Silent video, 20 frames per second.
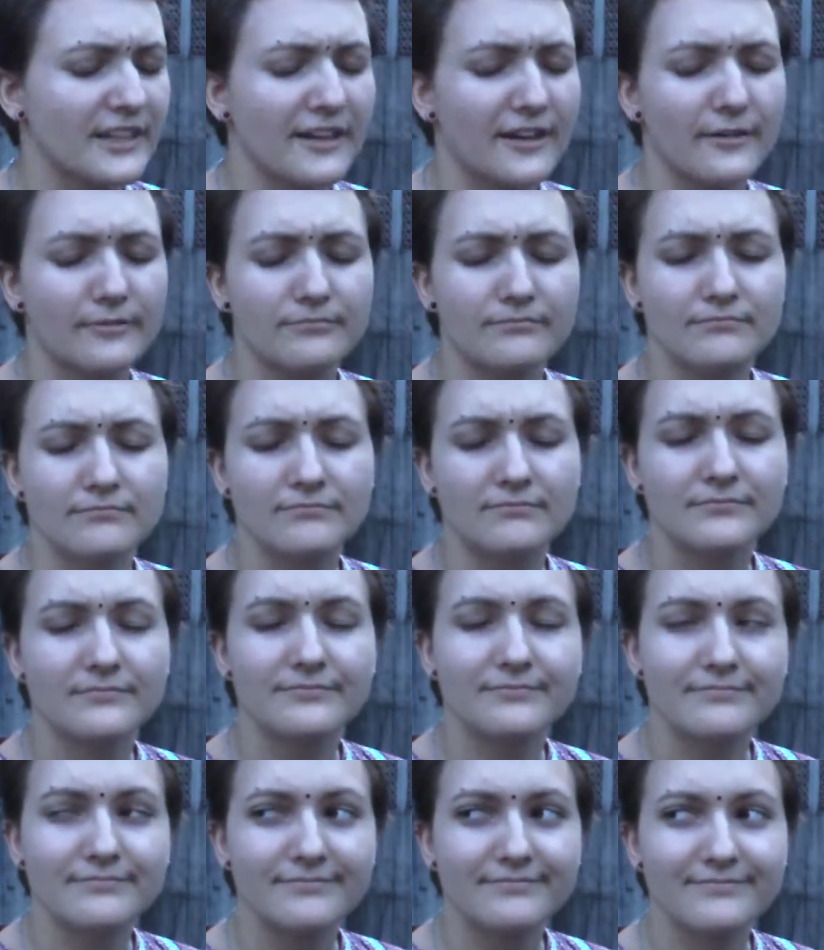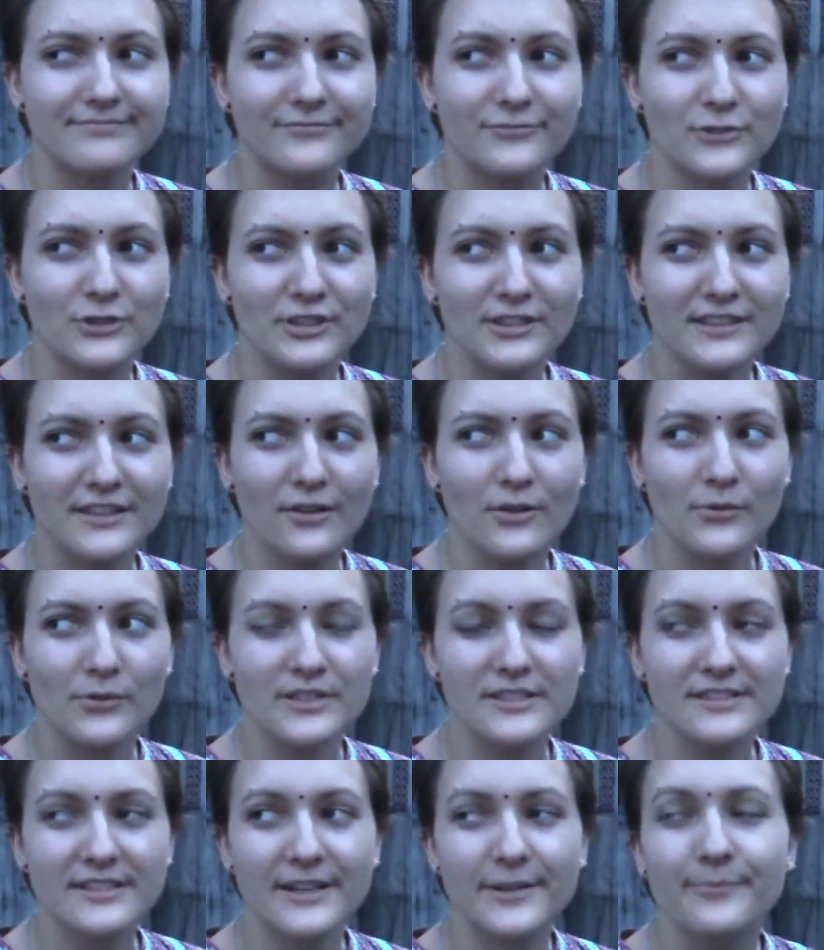Yeah. What did I
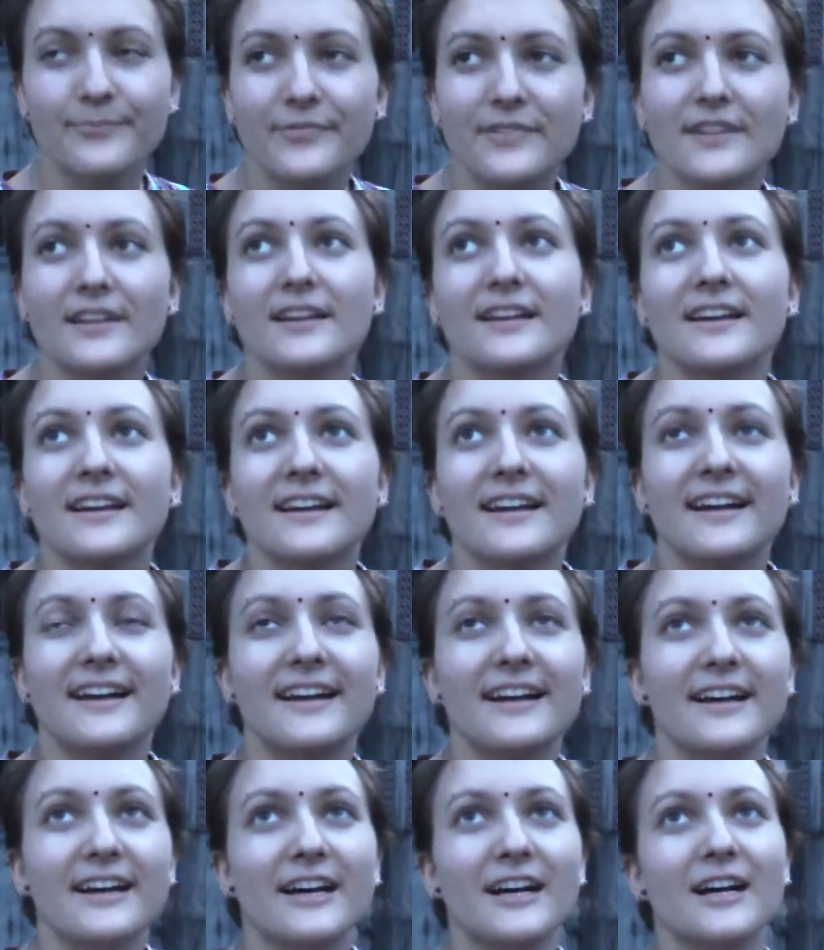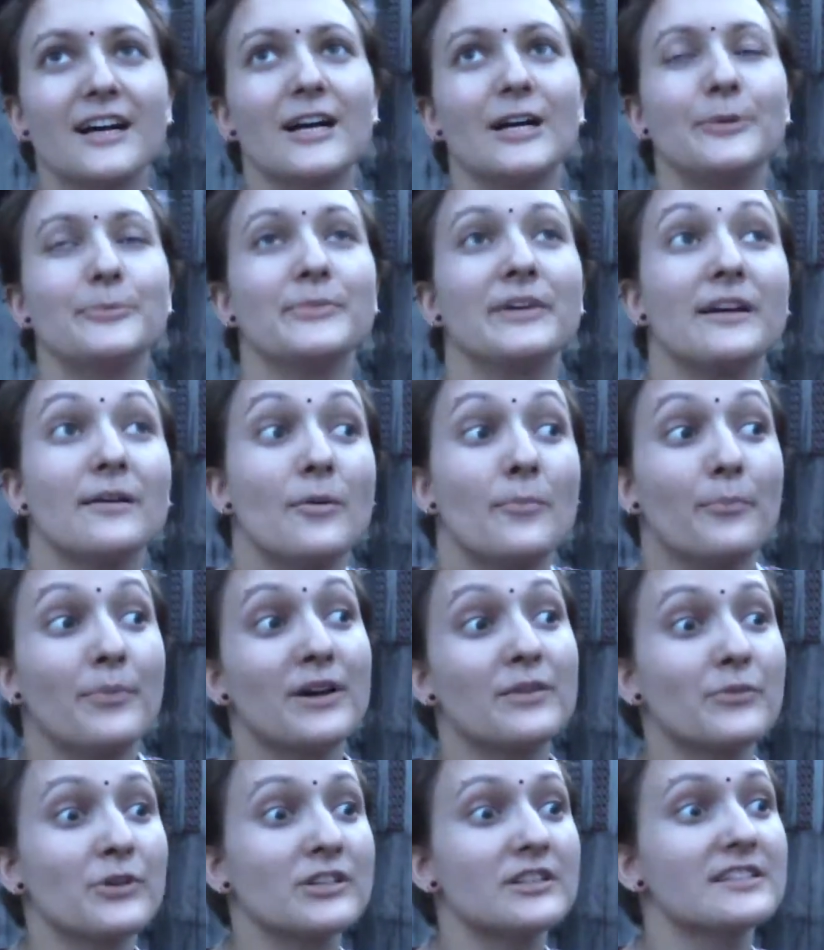always say? Um,
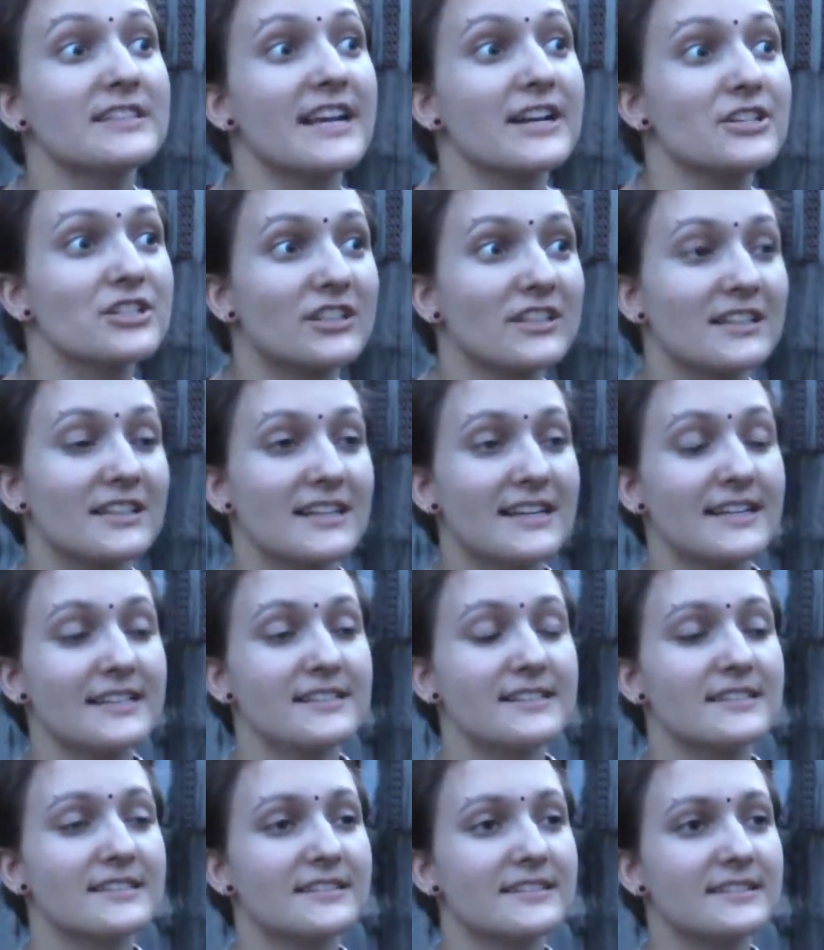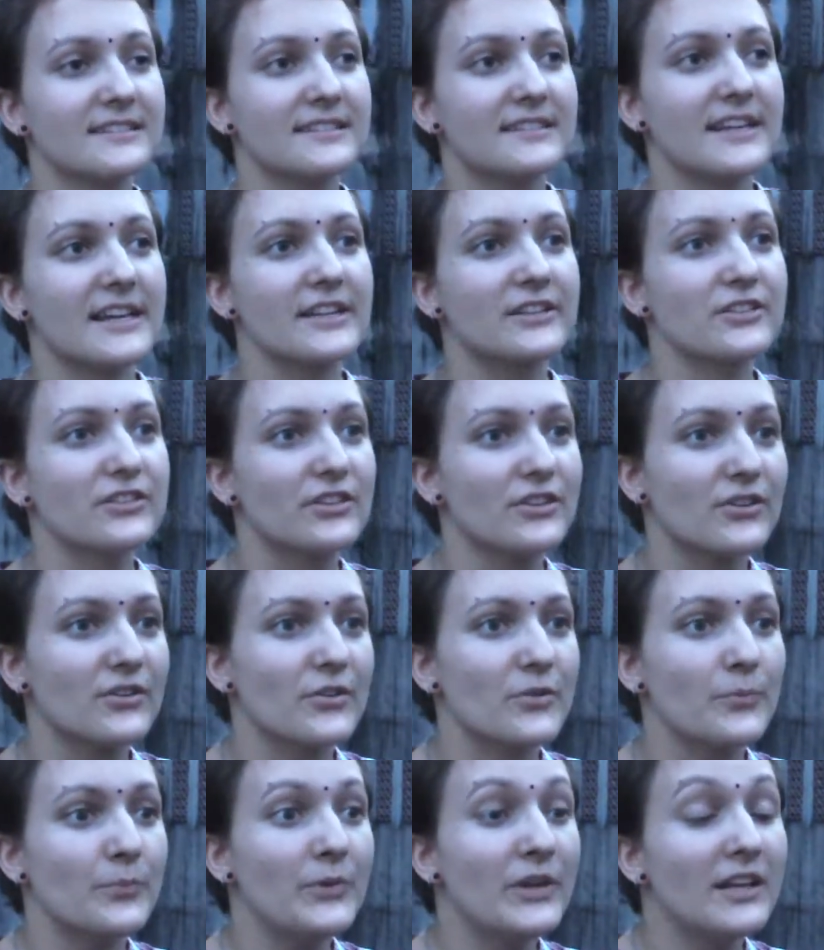but what is actually nice that
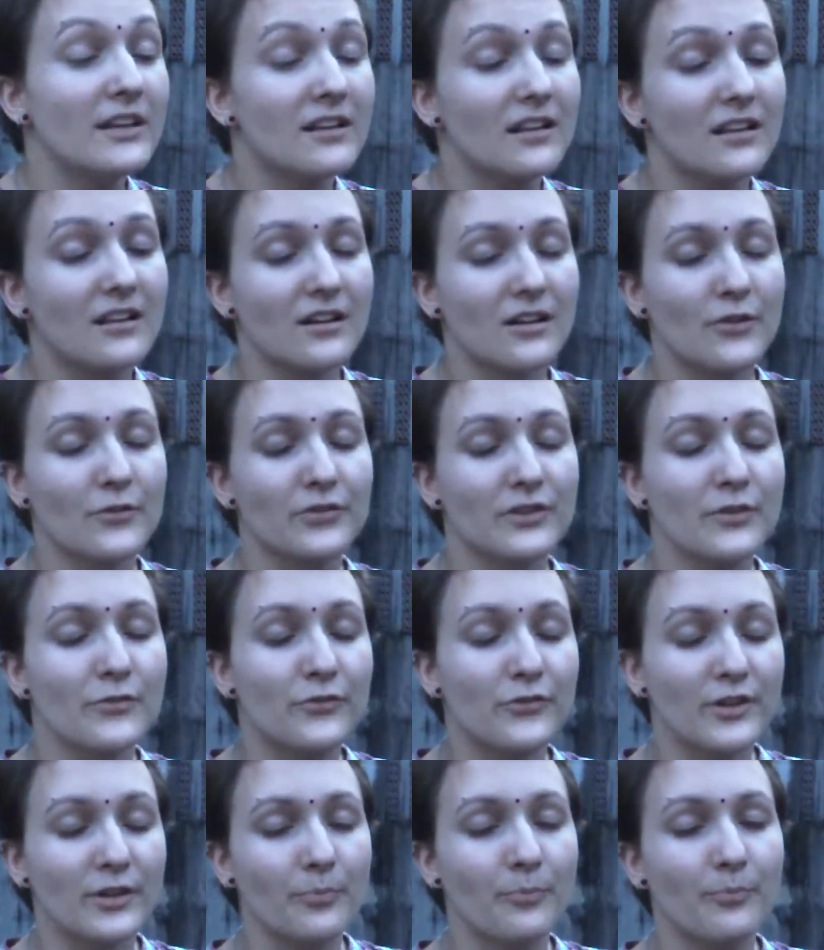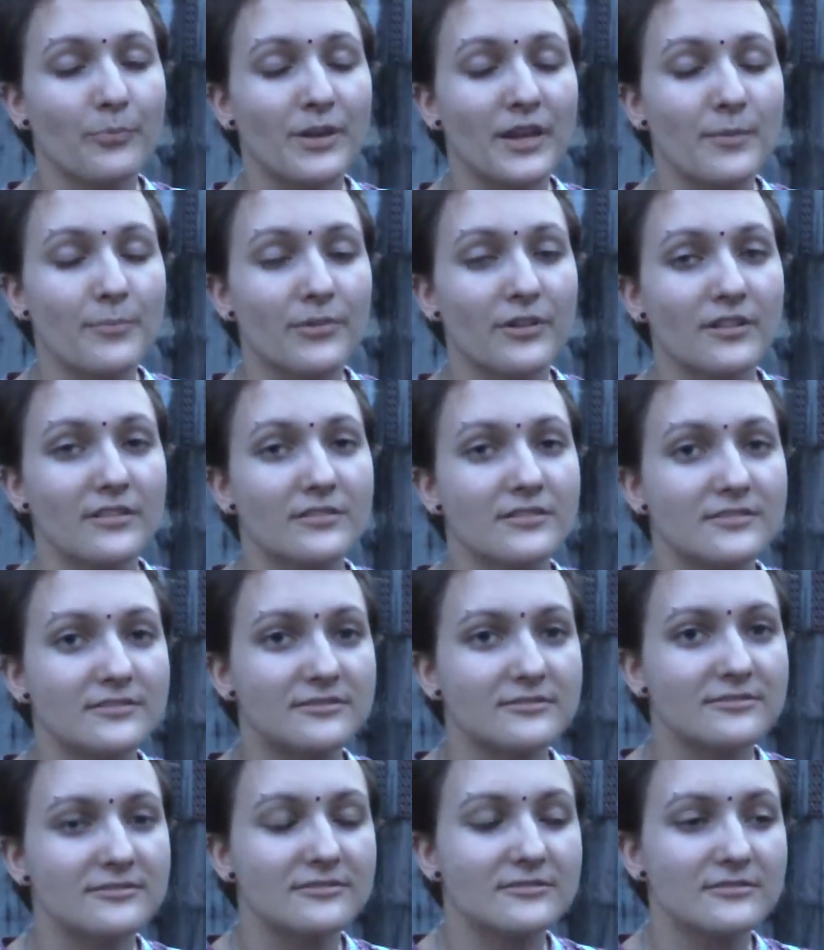you meet a lot of different people
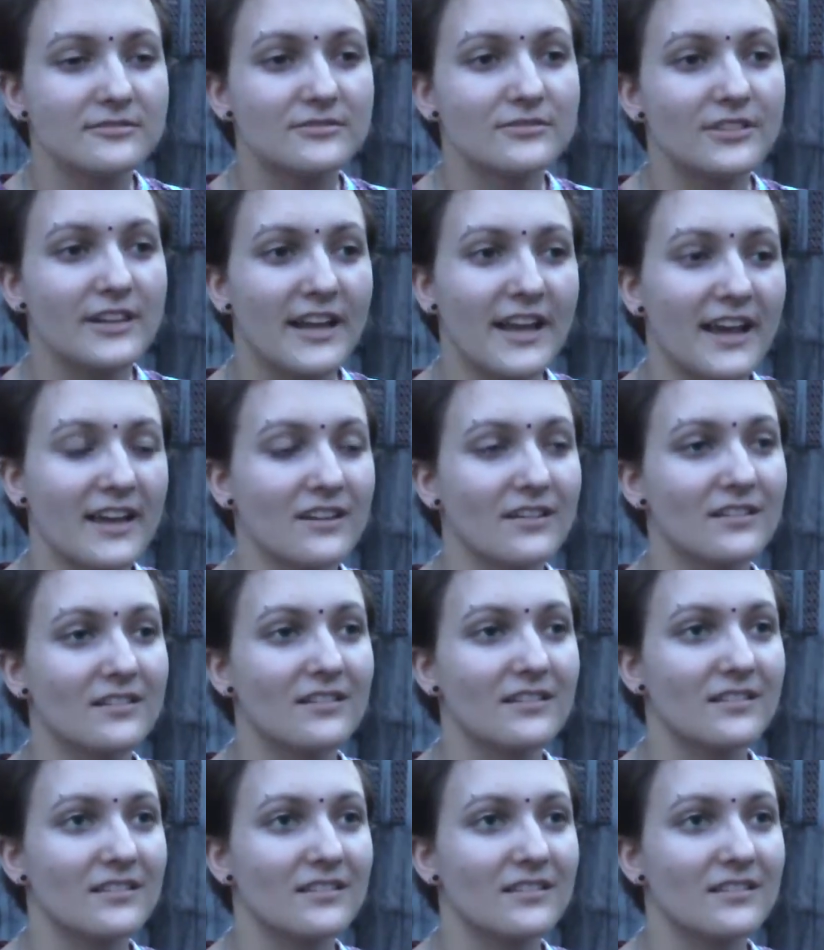and